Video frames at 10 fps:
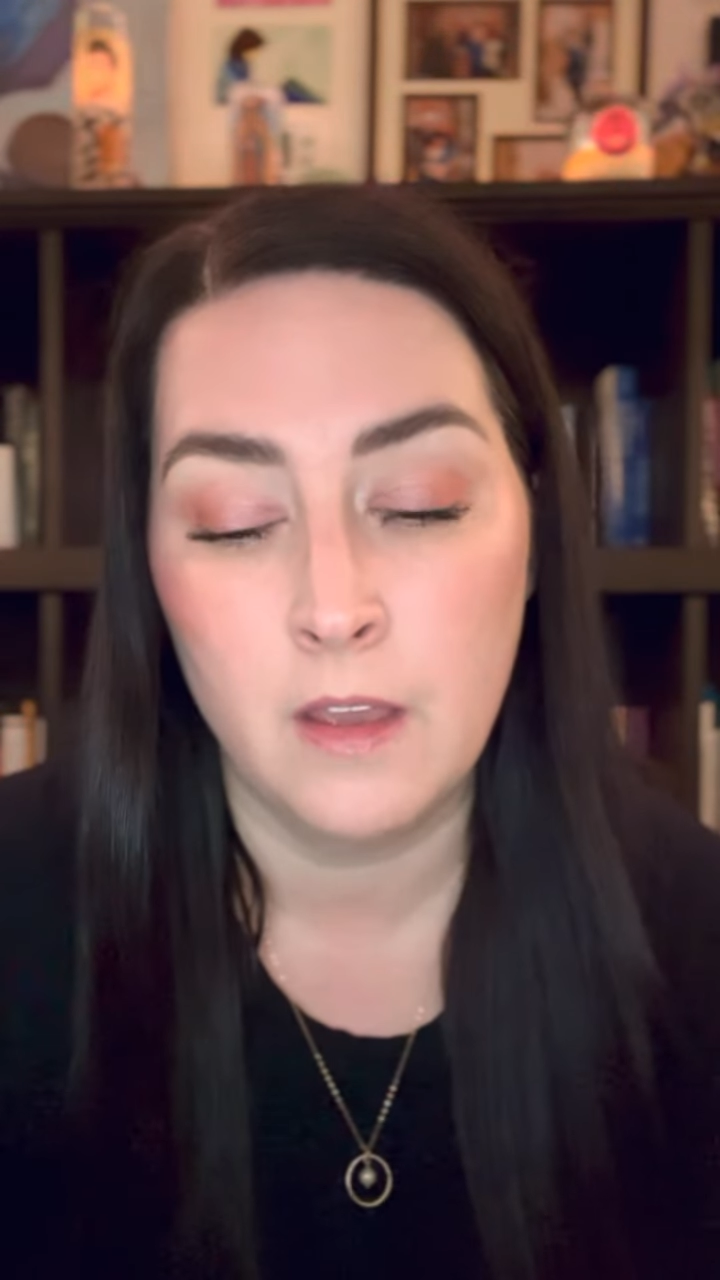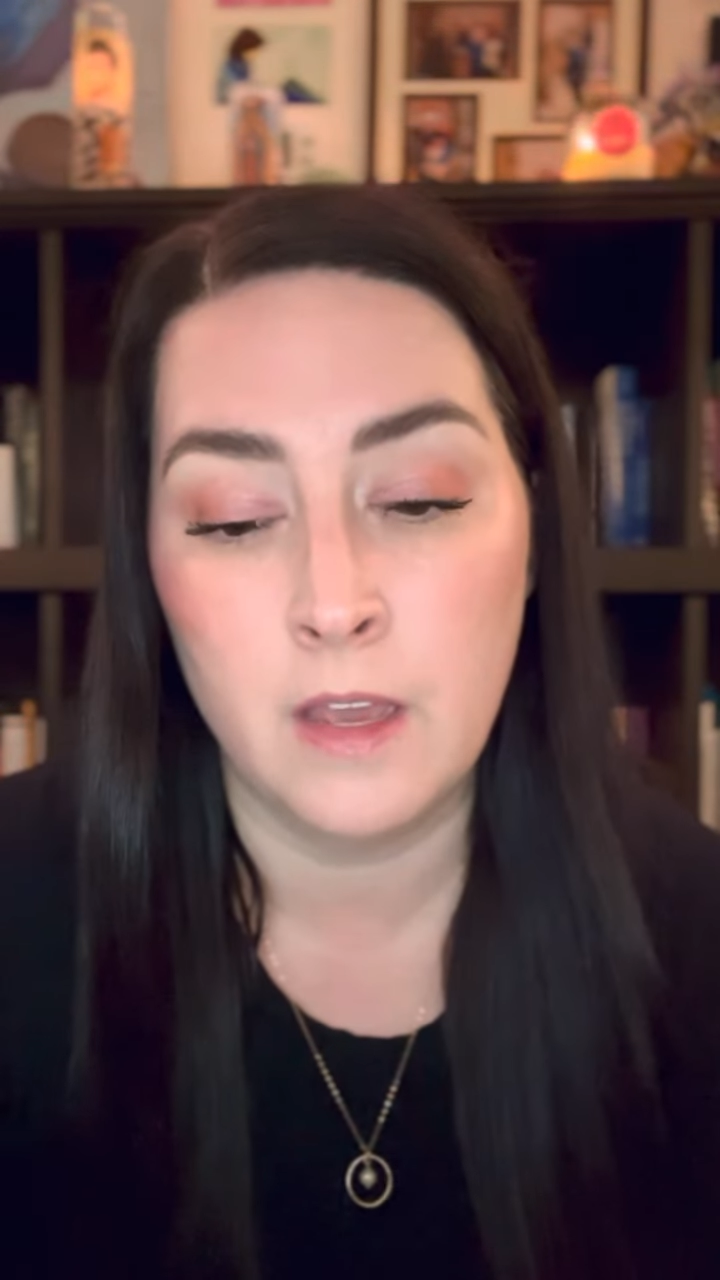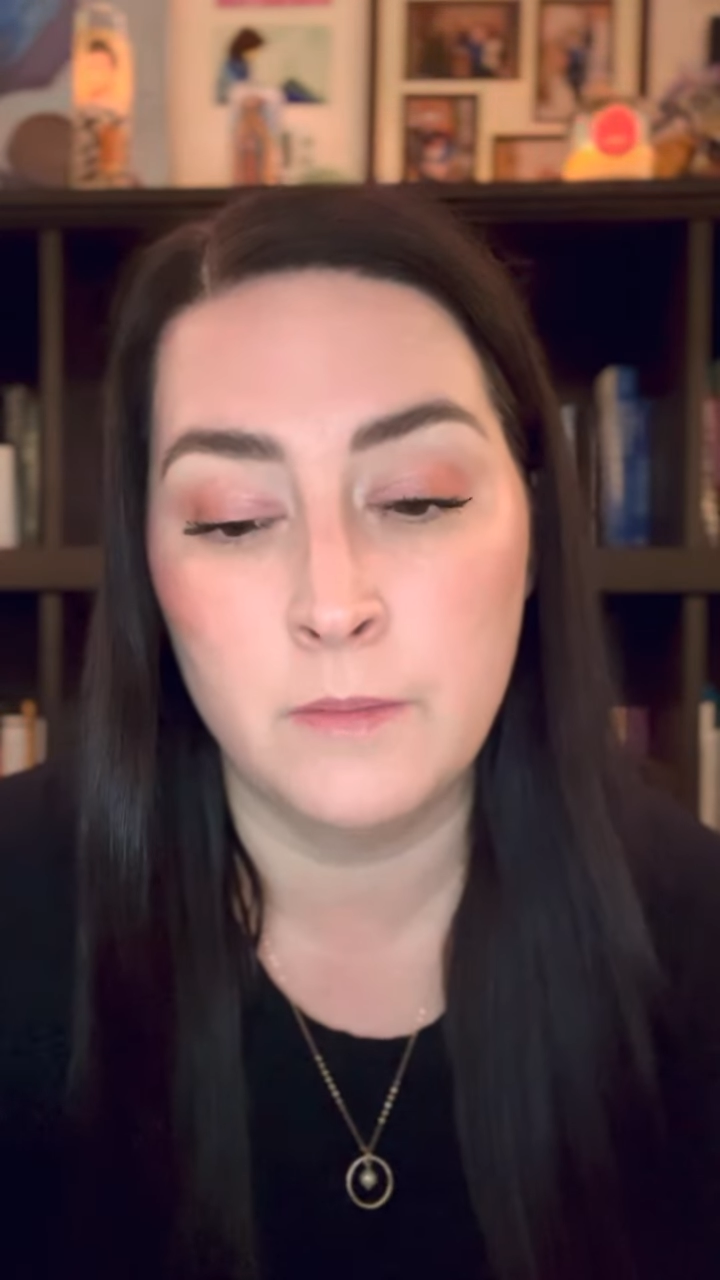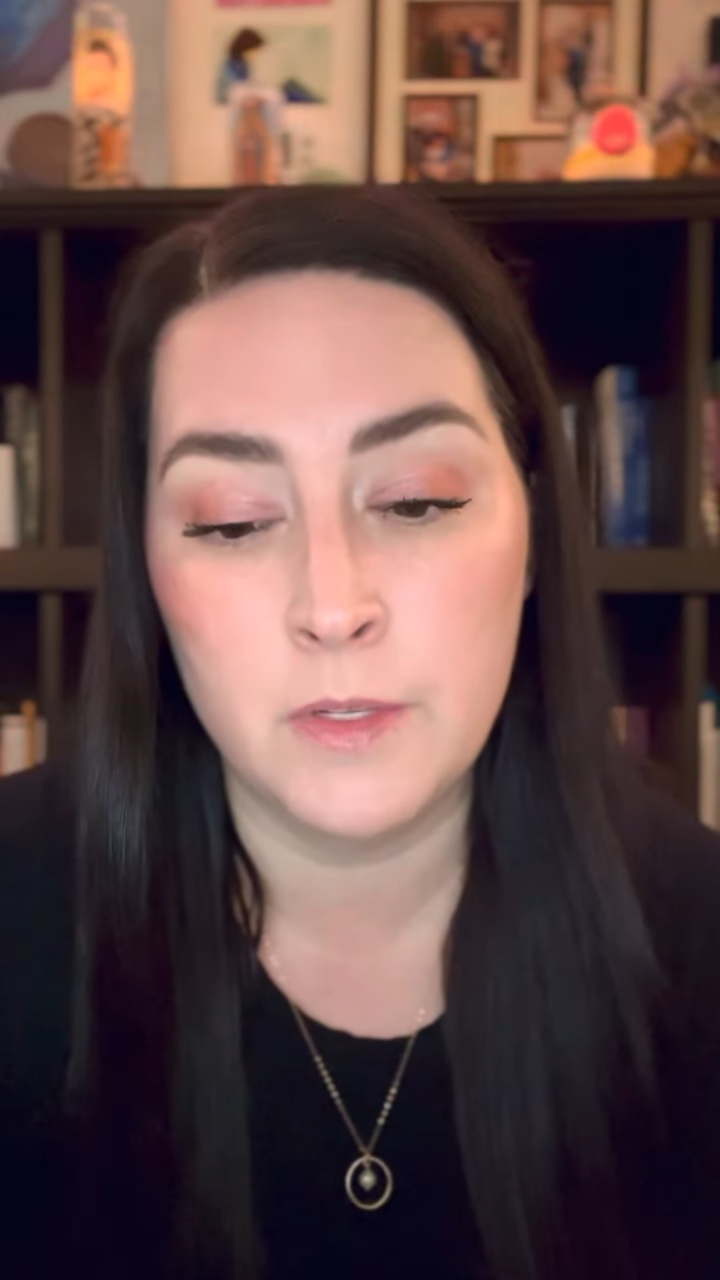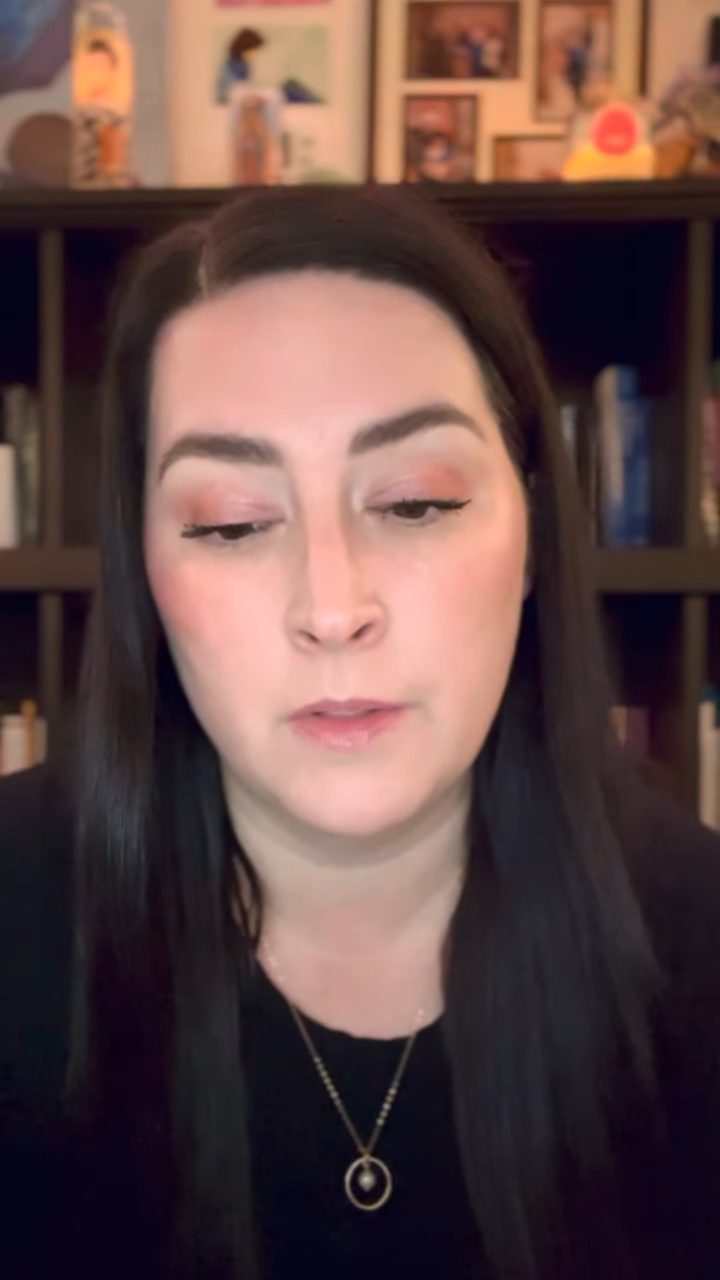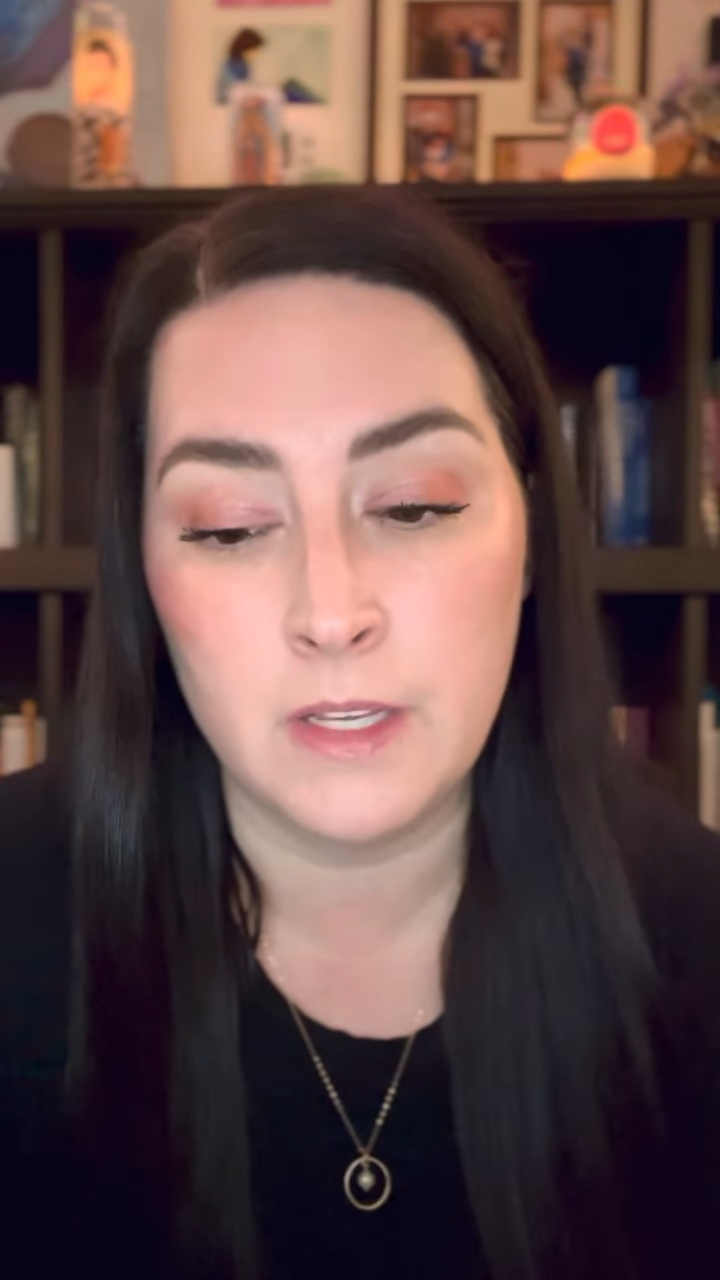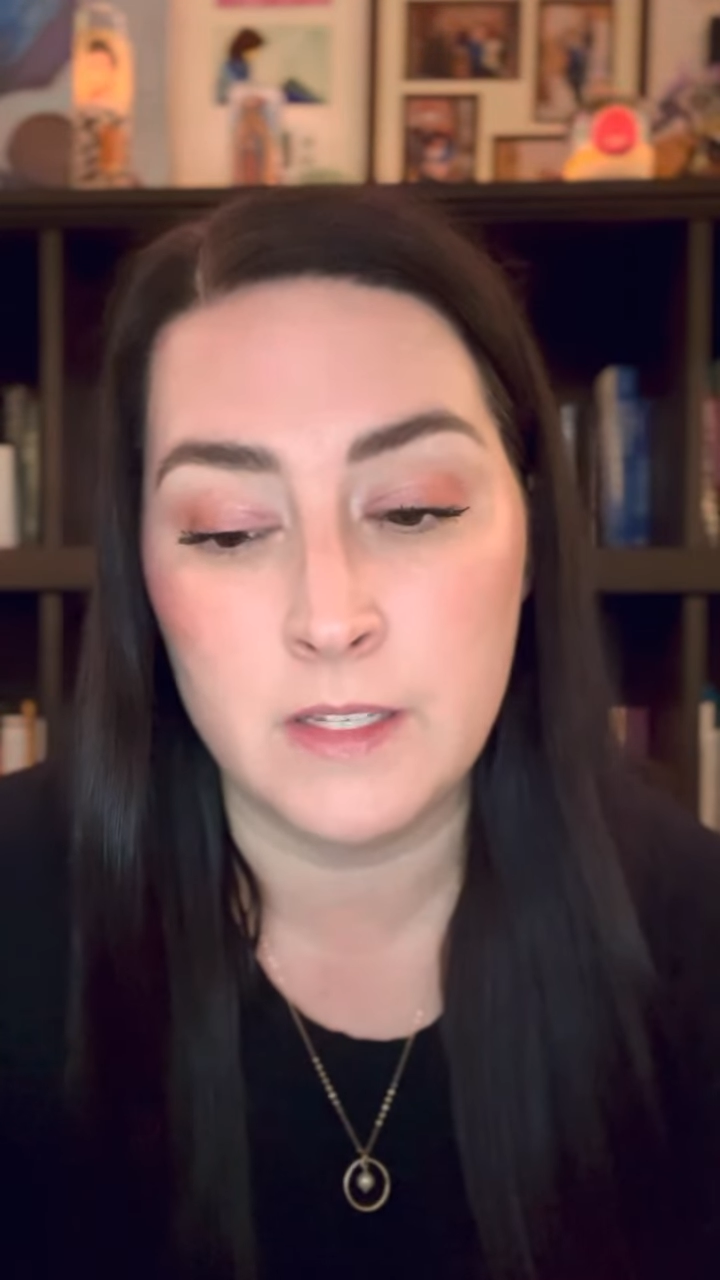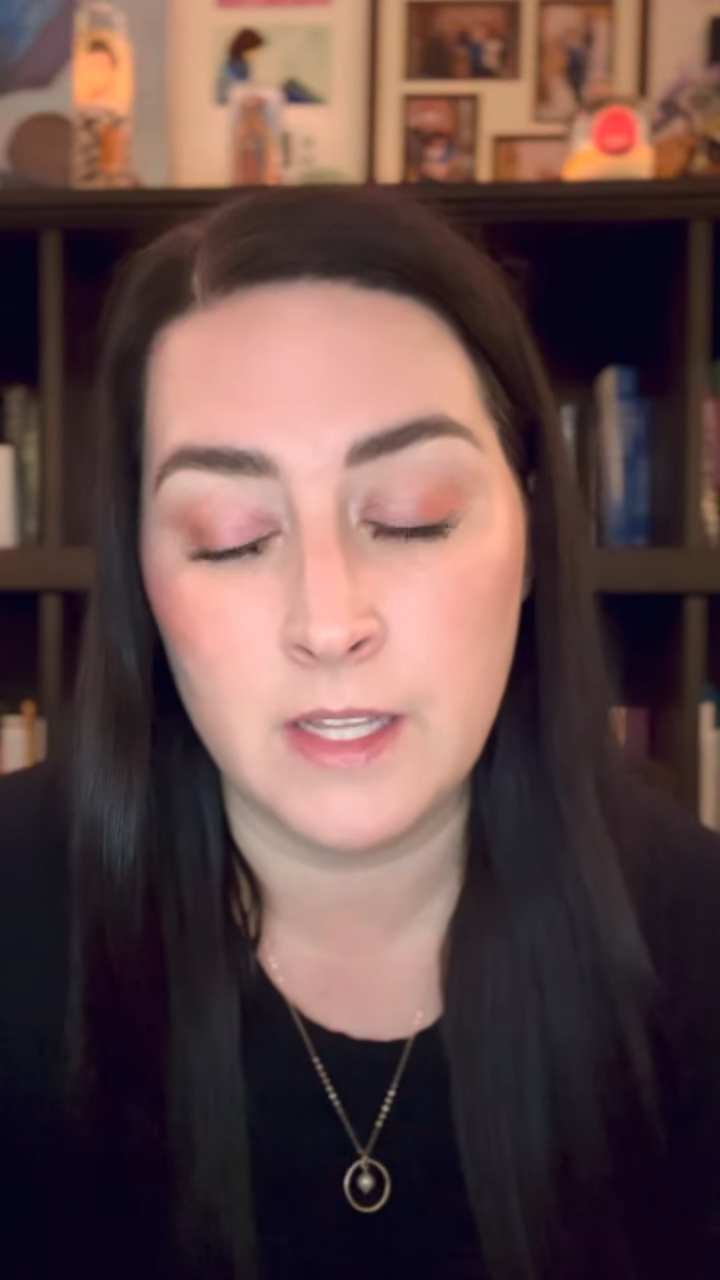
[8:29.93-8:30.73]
come do these